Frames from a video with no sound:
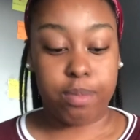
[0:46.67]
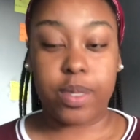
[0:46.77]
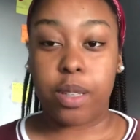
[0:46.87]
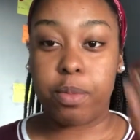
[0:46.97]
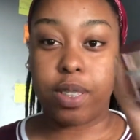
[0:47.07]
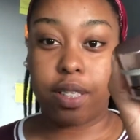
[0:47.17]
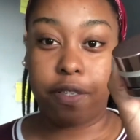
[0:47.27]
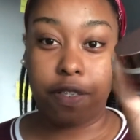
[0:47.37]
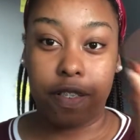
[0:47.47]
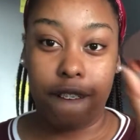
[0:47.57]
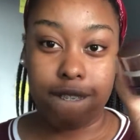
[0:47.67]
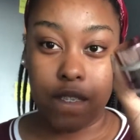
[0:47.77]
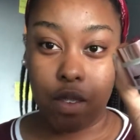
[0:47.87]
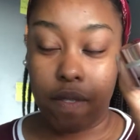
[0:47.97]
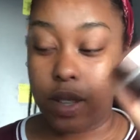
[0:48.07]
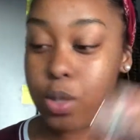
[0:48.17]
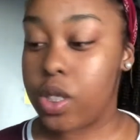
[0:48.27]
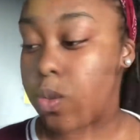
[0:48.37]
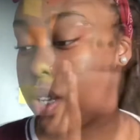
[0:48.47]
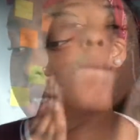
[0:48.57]
So I'm using the
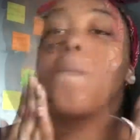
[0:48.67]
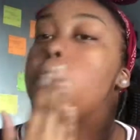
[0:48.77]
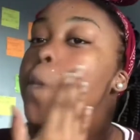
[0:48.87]
Revolution one. This is